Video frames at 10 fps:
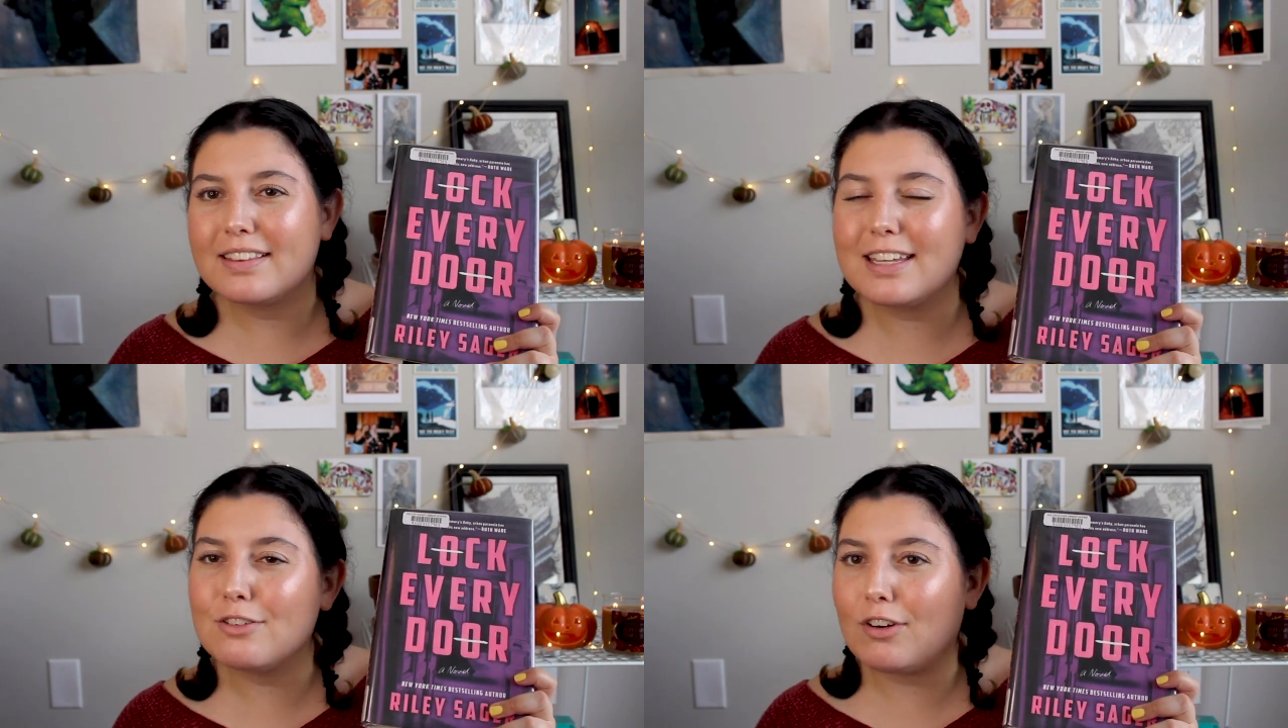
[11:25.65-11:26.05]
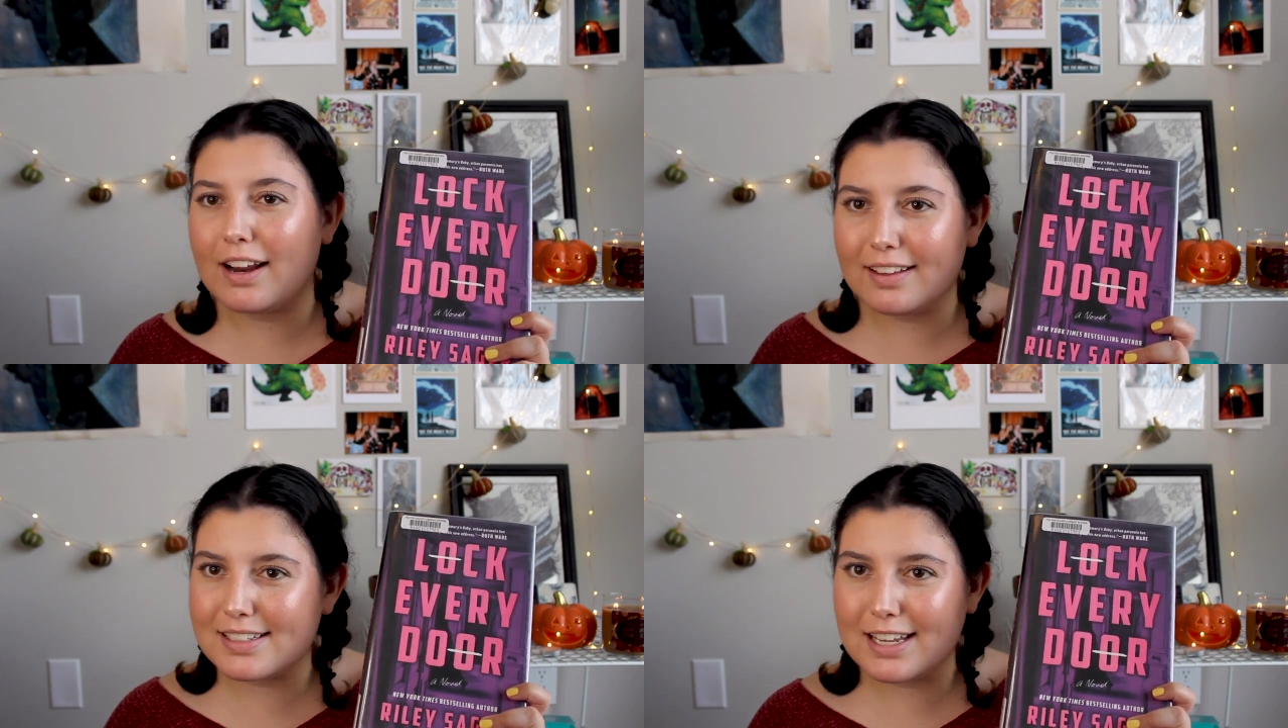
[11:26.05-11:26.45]
the
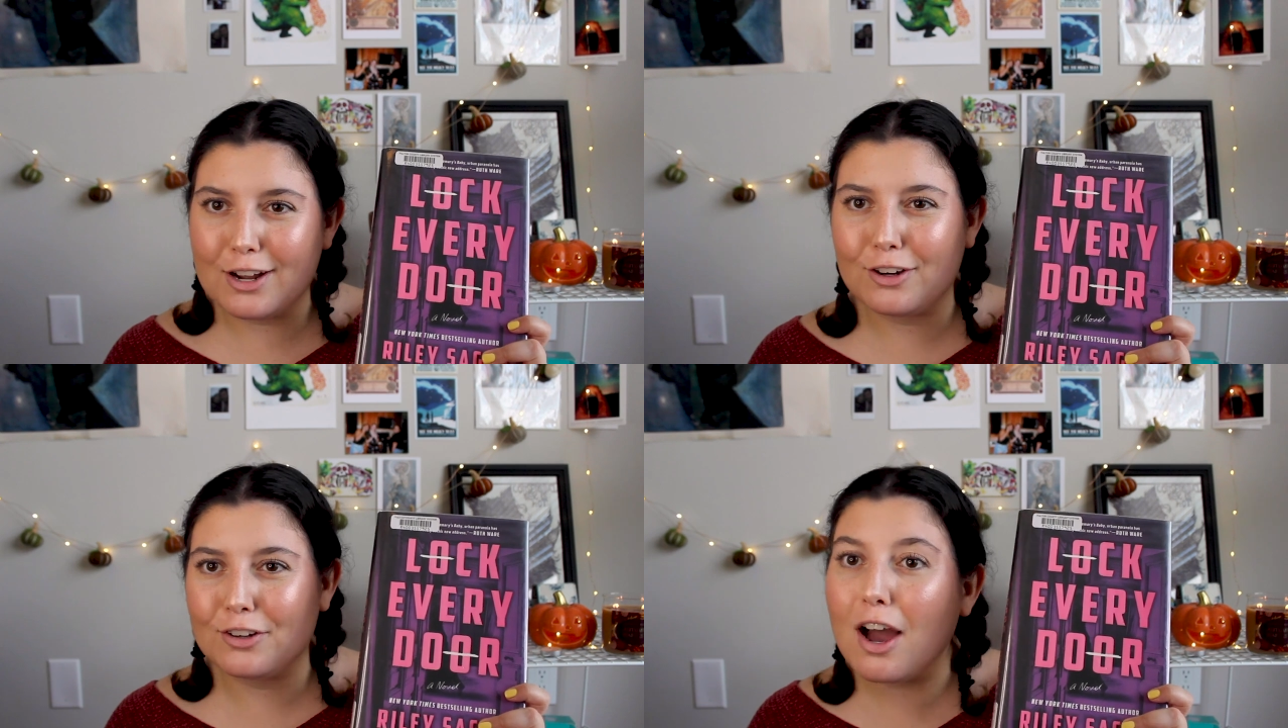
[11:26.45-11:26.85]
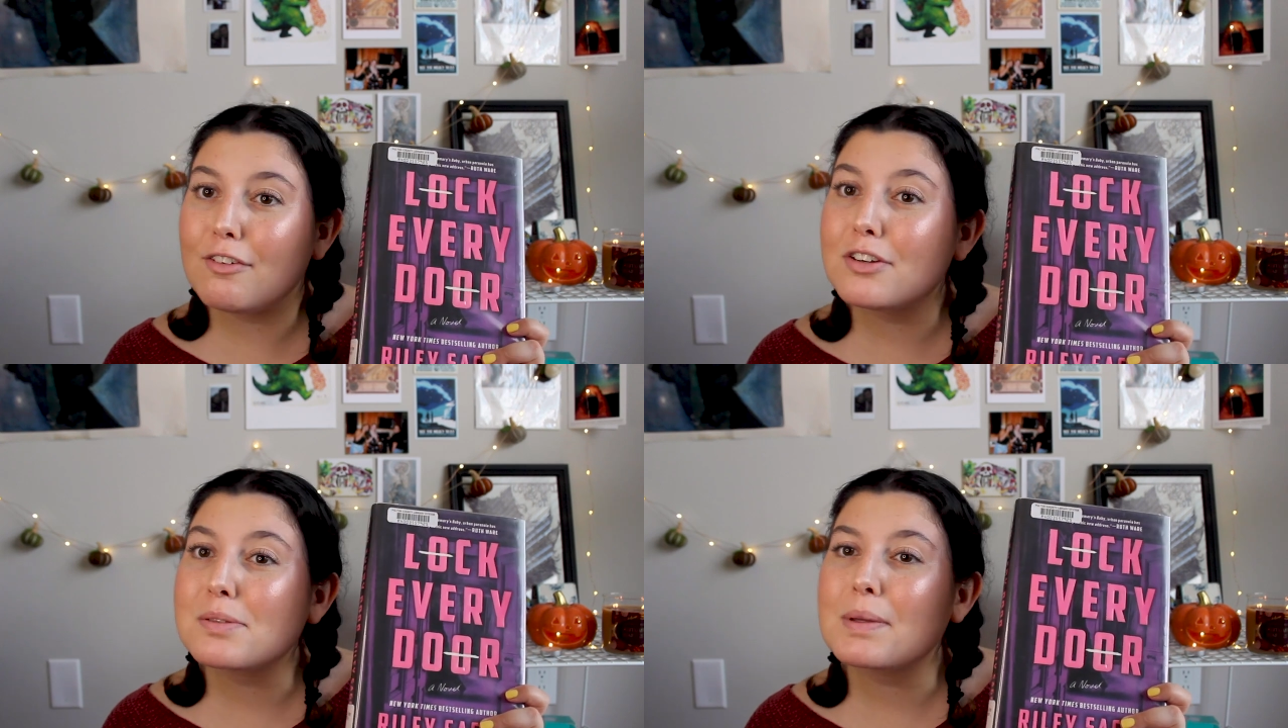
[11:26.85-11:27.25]
Riley Sager
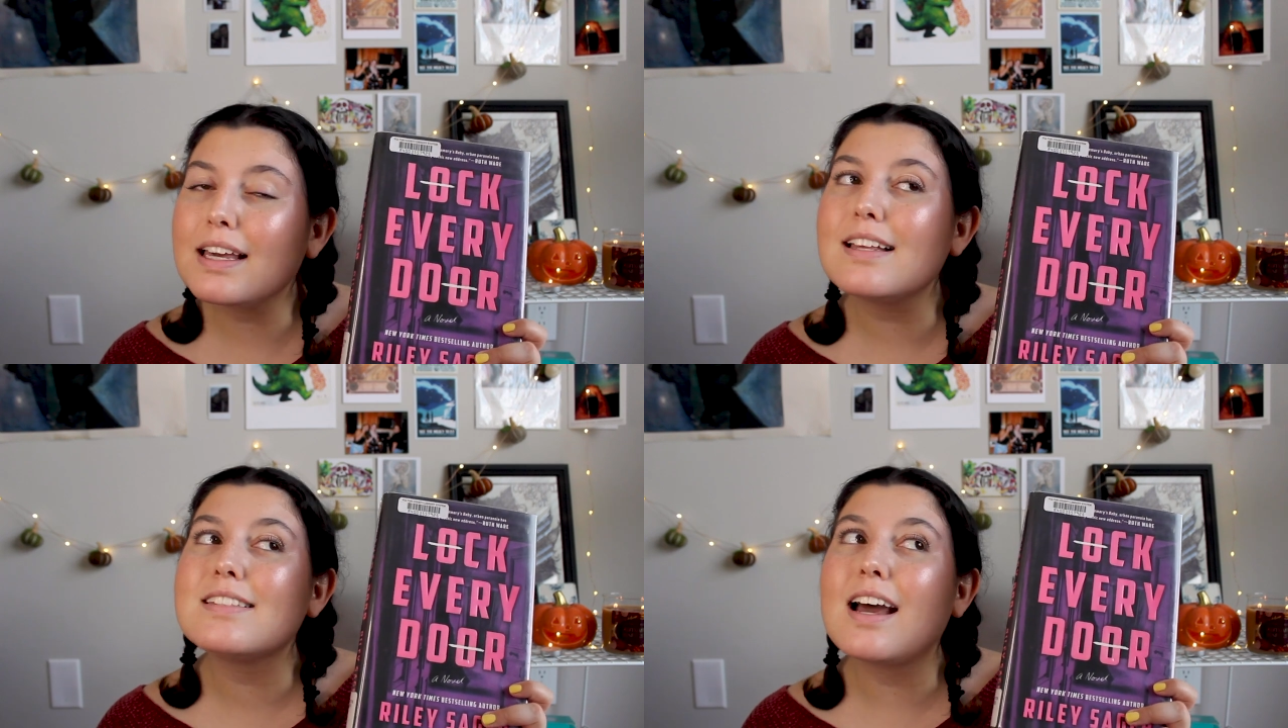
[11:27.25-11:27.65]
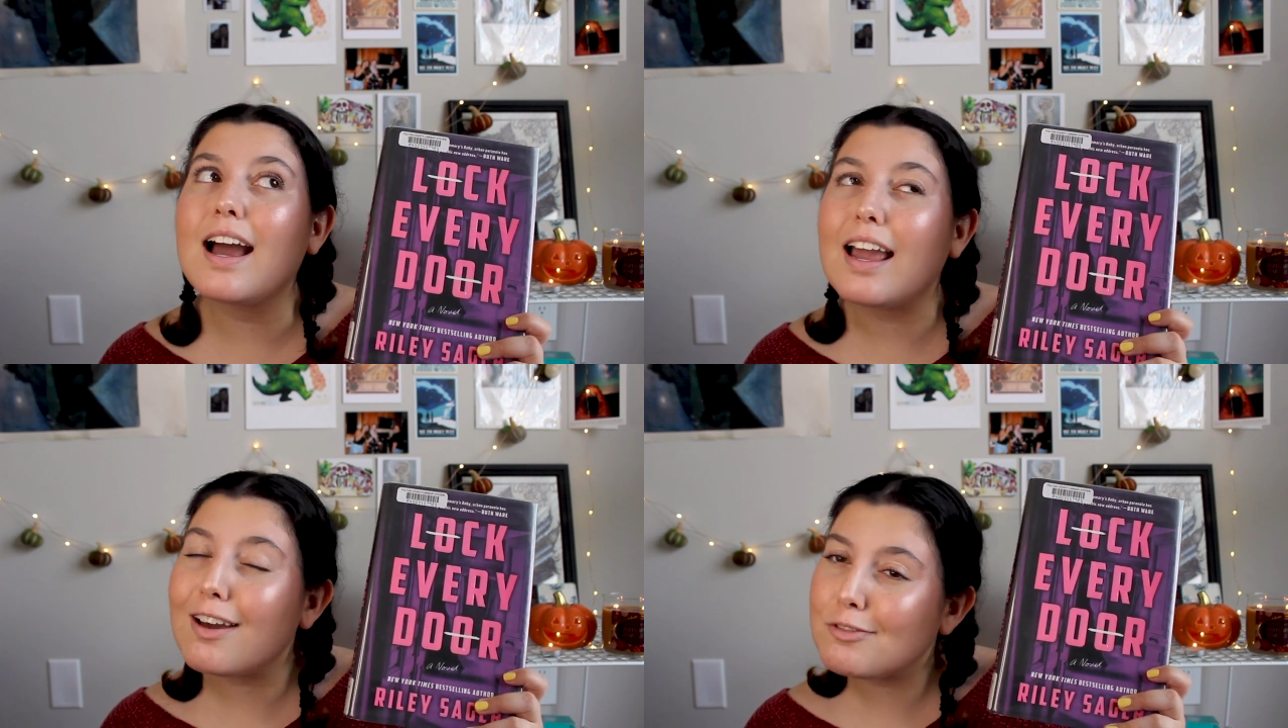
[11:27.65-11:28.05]
novels because
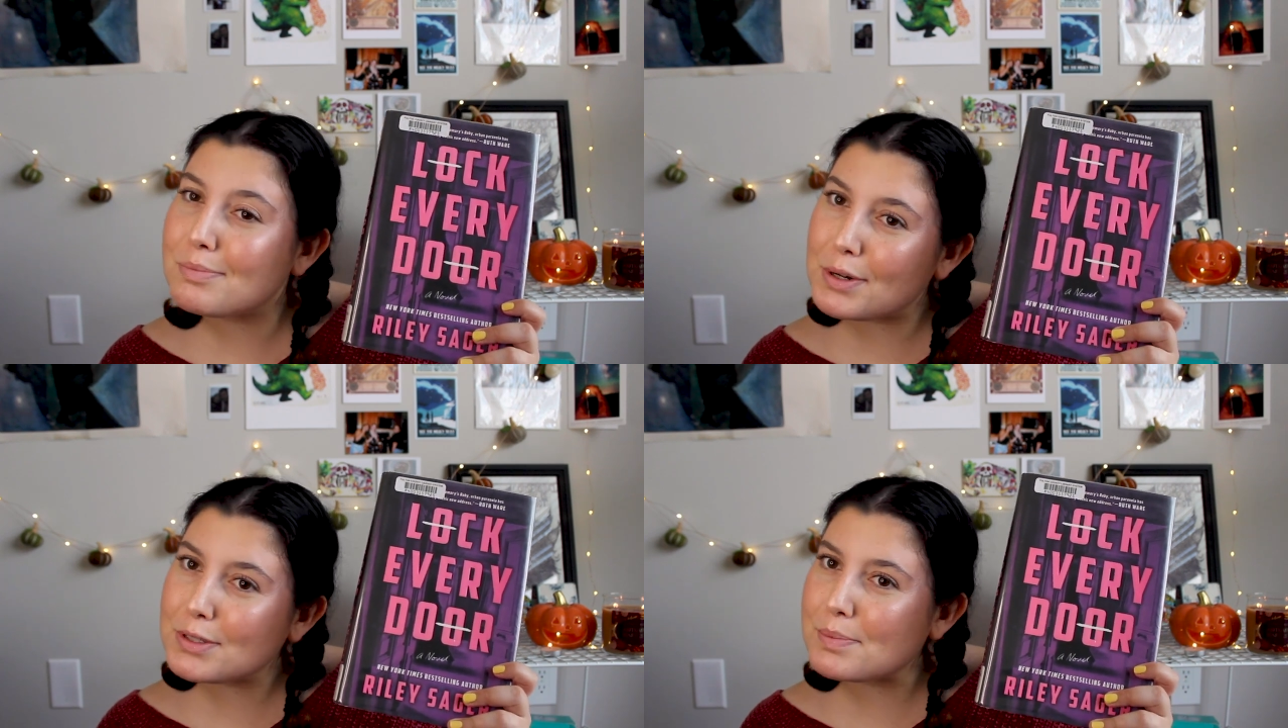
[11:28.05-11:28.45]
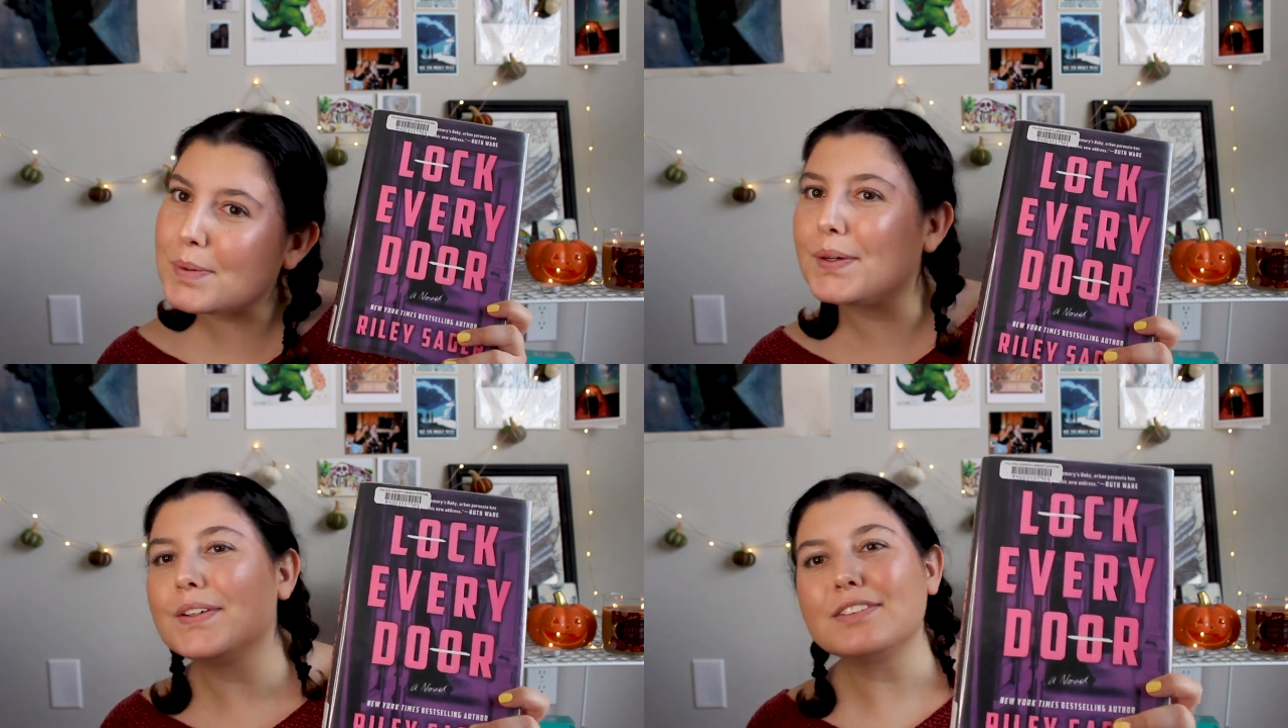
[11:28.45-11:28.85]
I have
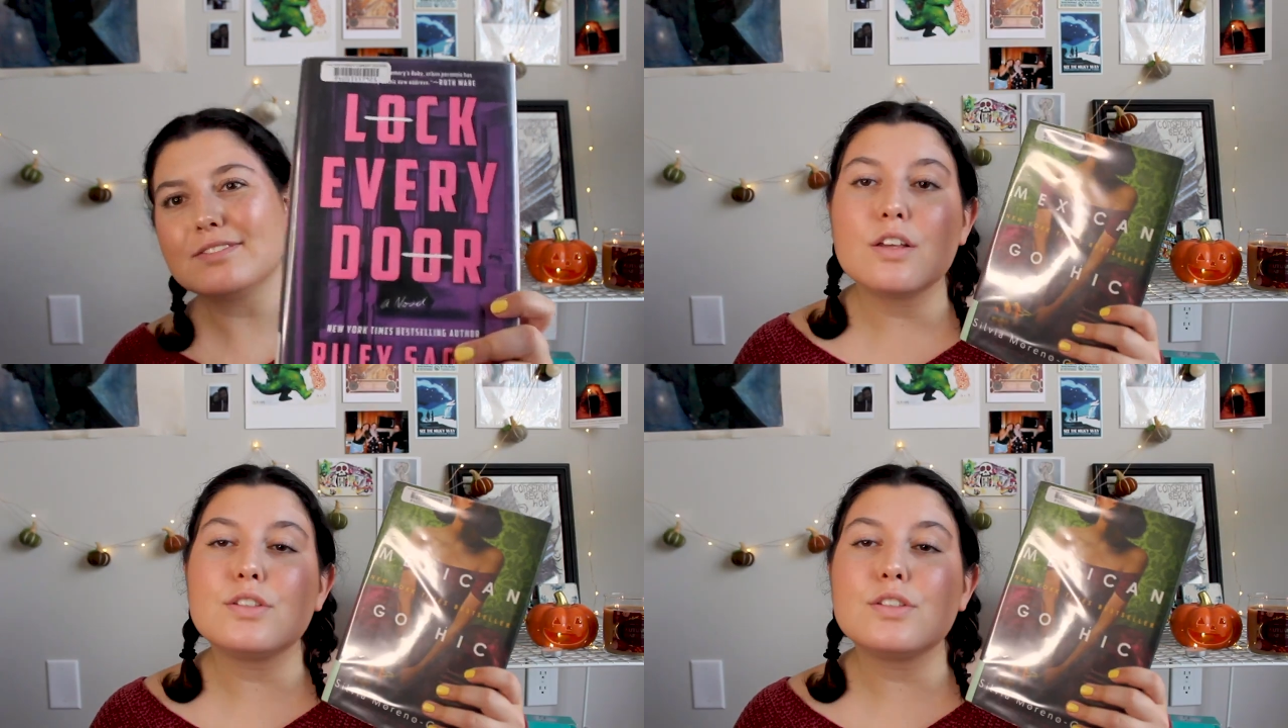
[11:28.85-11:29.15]
multiple.